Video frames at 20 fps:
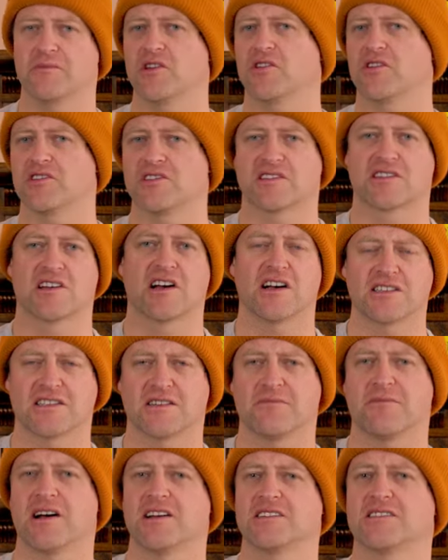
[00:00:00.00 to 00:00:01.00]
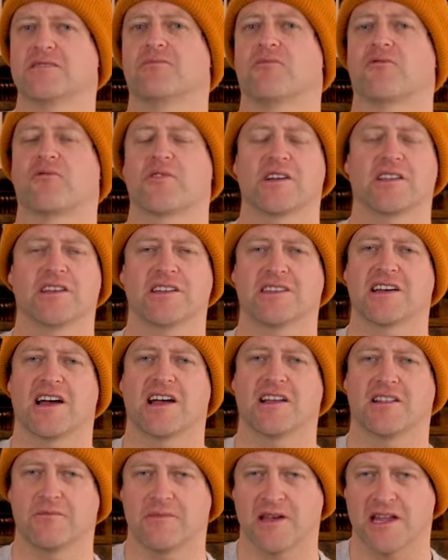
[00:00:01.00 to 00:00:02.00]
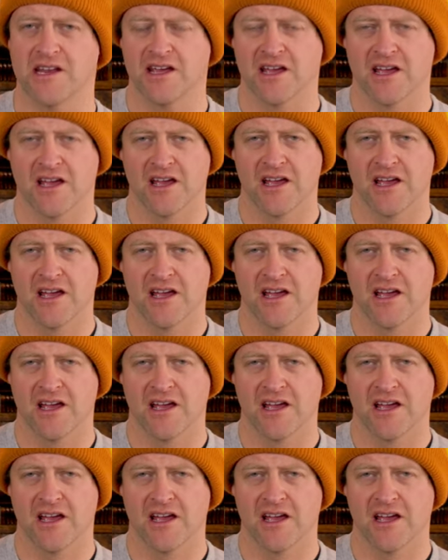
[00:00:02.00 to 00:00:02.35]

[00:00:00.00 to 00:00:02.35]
You could just customize them, really dial them in.